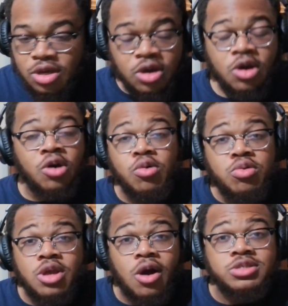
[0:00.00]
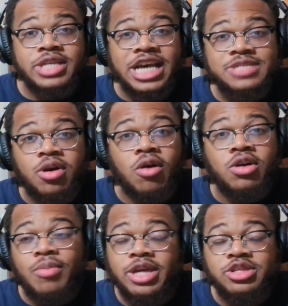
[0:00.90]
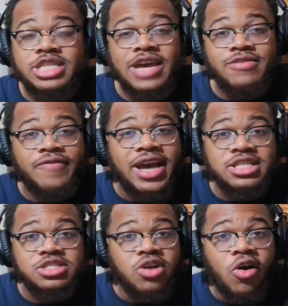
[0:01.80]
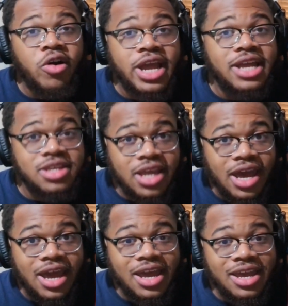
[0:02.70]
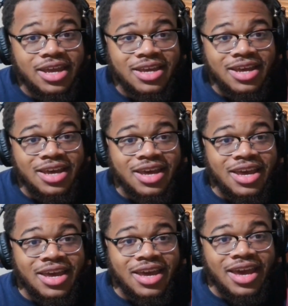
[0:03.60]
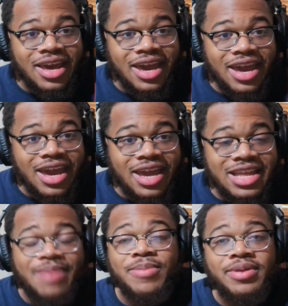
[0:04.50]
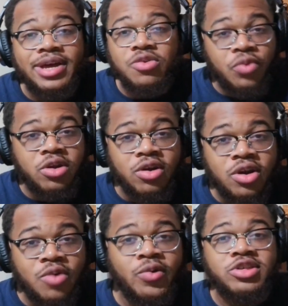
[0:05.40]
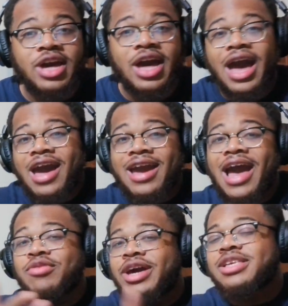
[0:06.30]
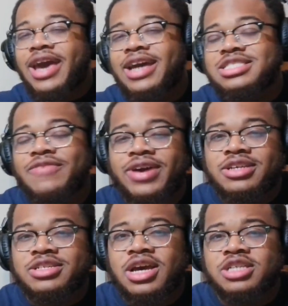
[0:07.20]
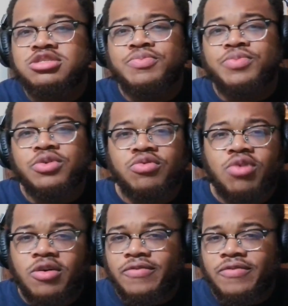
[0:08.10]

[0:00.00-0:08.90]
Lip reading: Who knows? Esteban Ocon may just have the fastest car that day, and that may be like the winner. Which I would like that stuff, like a super qualifying.